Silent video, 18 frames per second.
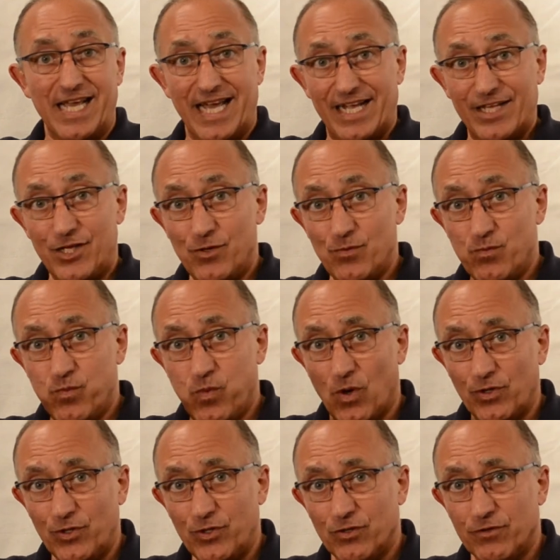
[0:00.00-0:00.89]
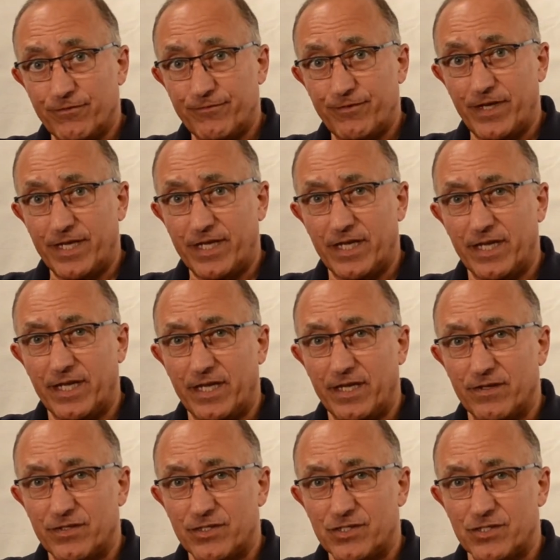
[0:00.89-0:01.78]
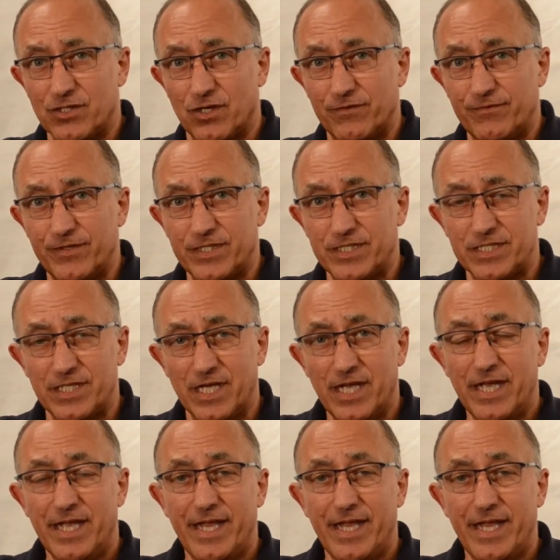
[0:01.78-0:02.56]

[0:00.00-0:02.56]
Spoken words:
and you want your feet kicking at the surface